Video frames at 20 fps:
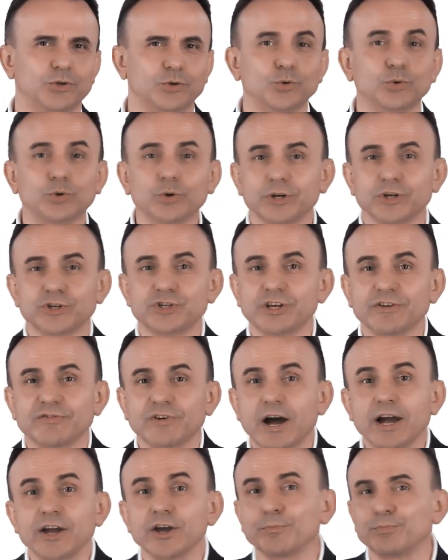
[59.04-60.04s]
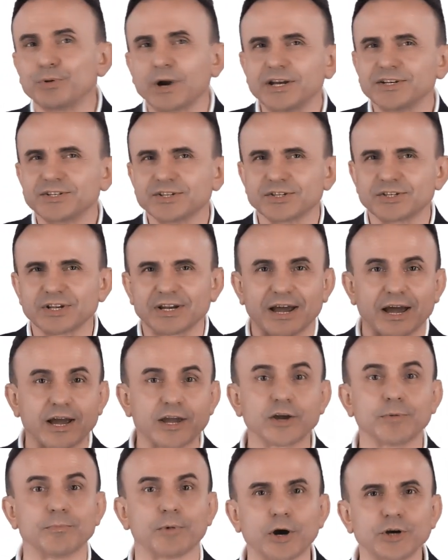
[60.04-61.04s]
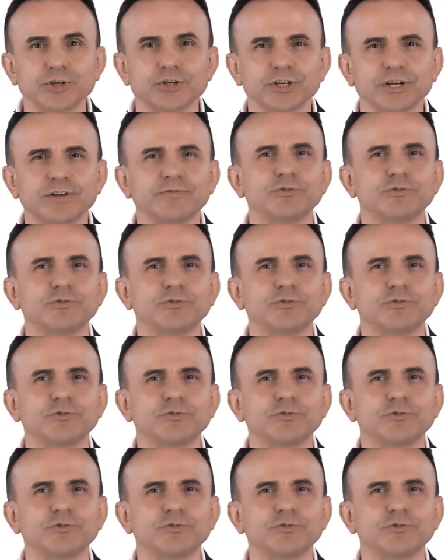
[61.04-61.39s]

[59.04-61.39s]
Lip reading: You could achieve higher prices and a higher margin